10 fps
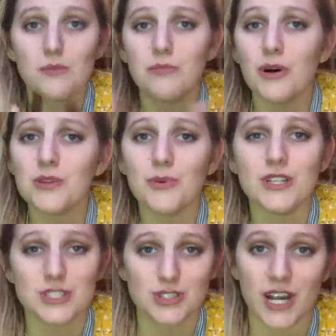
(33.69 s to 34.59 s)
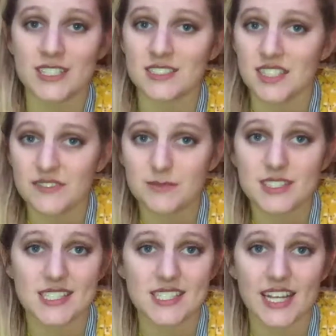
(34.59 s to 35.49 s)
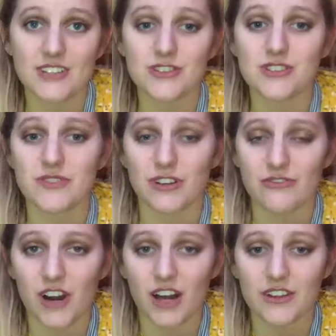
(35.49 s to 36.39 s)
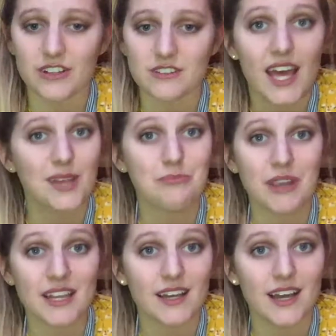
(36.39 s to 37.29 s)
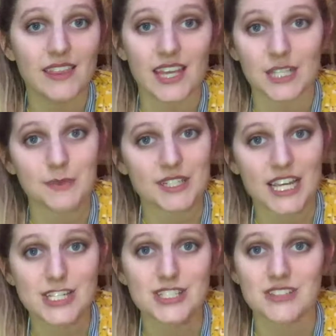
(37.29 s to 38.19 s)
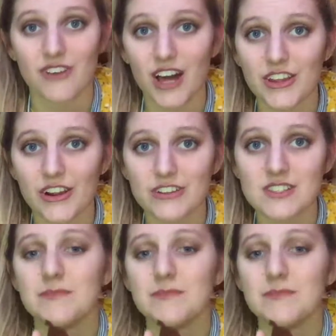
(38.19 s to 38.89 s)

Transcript: Both boys are trying to live up to the standards of their fathers and meet the expectations of others,